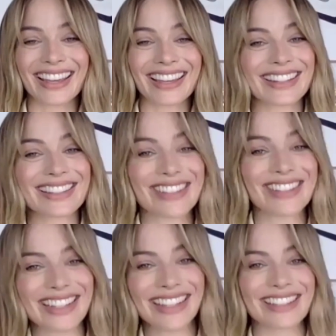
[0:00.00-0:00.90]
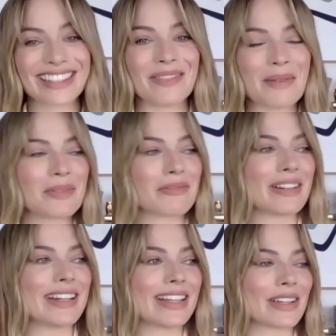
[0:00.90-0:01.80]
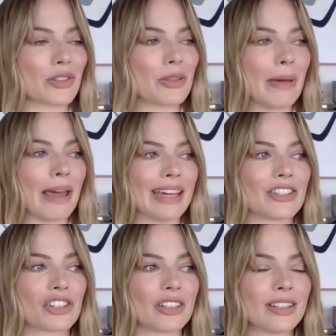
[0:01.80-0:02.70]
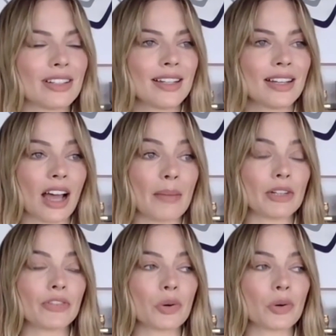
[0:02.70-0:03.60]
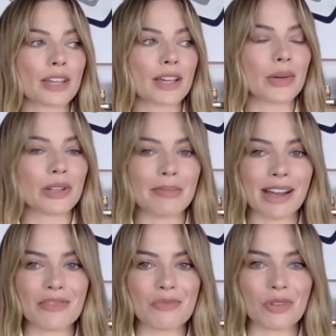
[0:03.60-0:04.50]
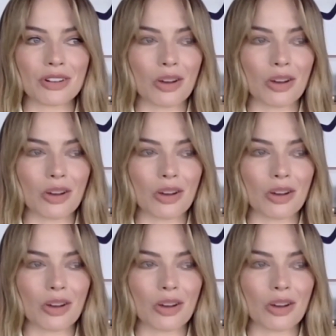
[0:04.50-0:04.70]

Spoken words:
It is ridiculous. I remember reading it on the page. And I mean, of course, I couldn't imagine what